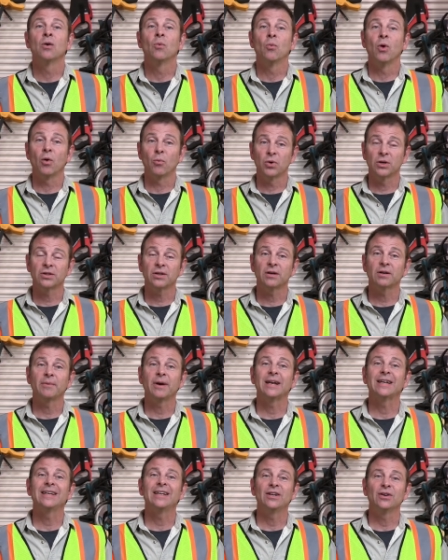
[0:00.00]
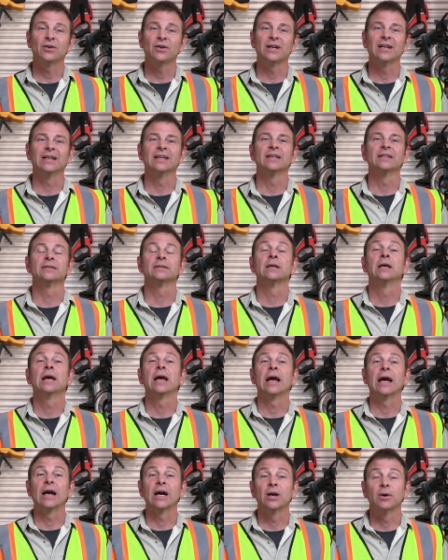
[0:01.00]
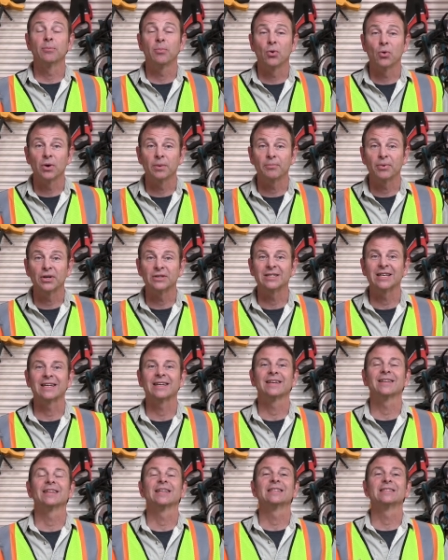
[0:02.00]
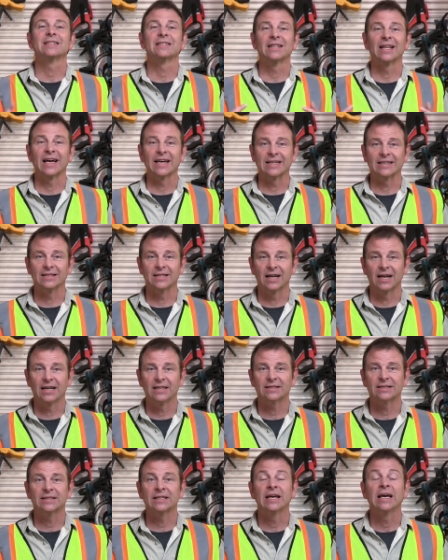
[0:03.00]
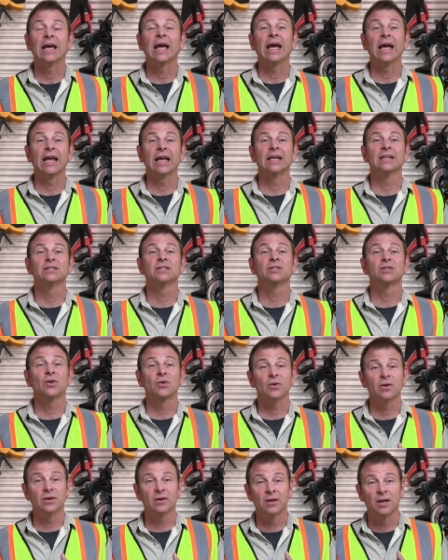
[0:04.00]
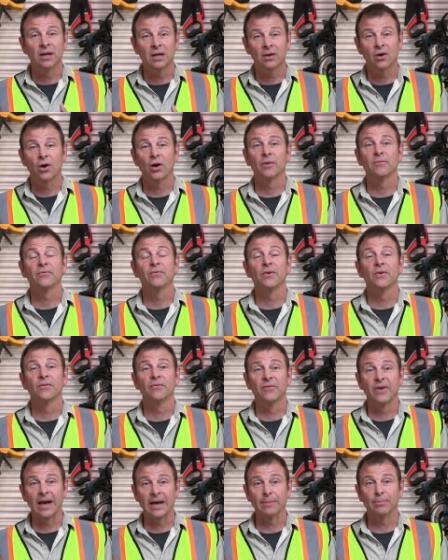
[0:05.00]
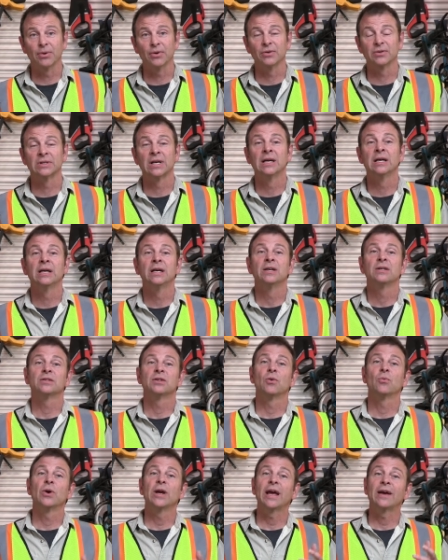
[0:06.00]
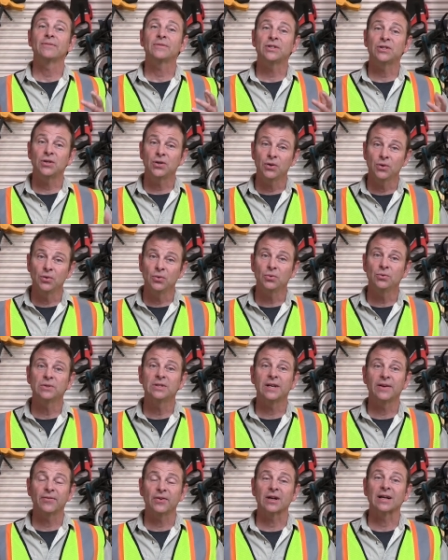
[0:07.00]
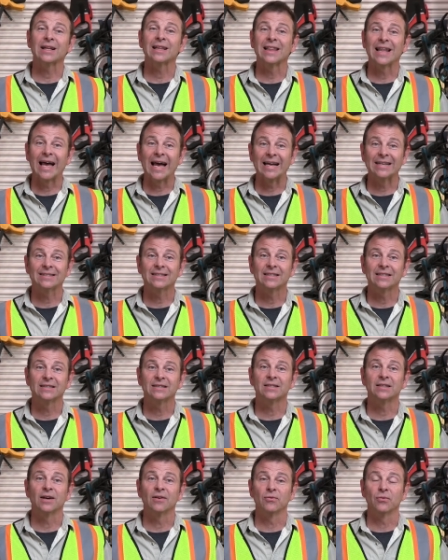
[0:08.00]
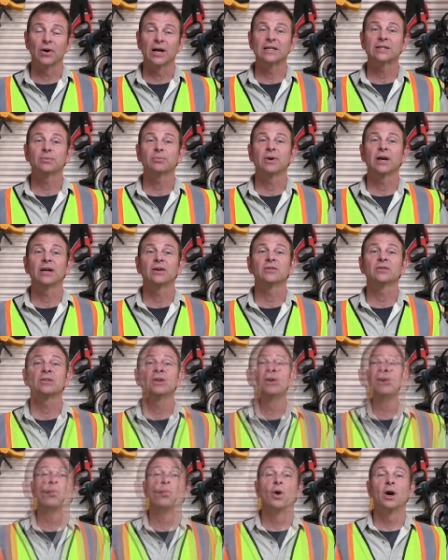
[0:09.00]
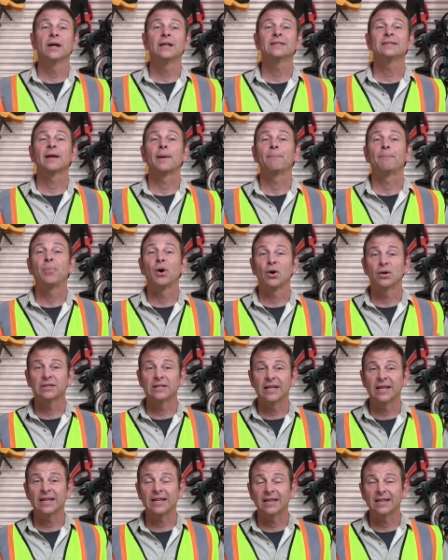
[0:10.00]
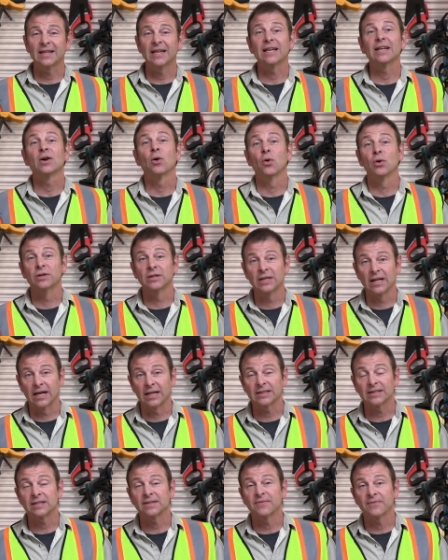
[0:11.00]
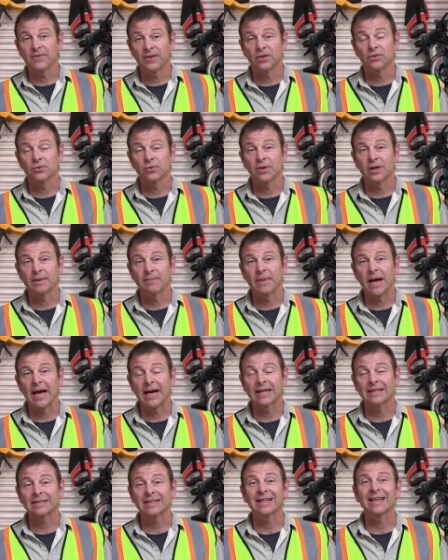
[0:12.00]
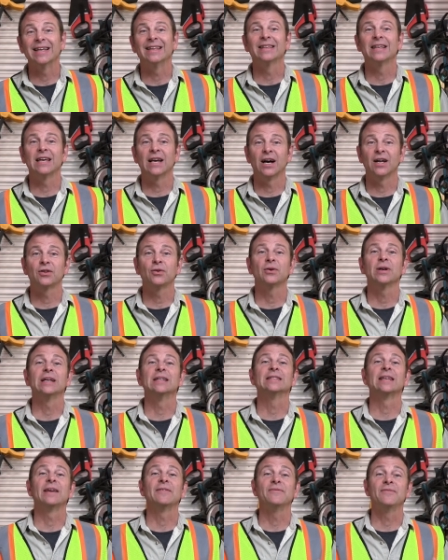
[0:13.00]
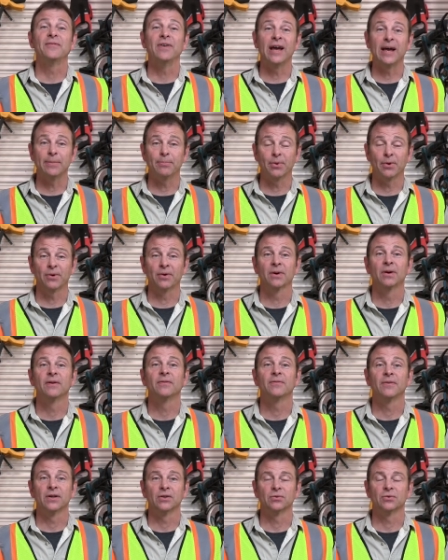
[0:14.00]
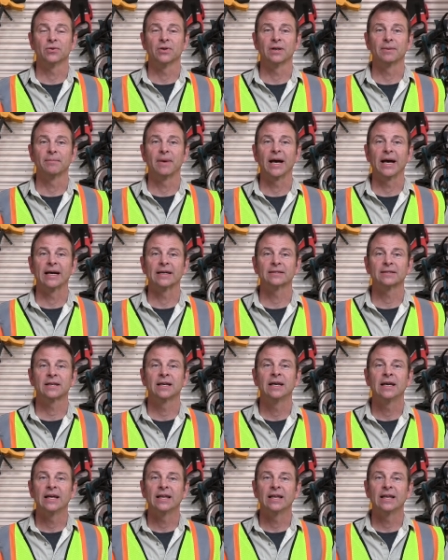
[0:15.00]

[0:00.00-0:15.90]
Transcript: What we're talking about here is airborne particulates like dust and certain harmful vapors. So we have two different classes of respirators. One is a particulate or dust filtering mask, and the other is a vapor filtering mask.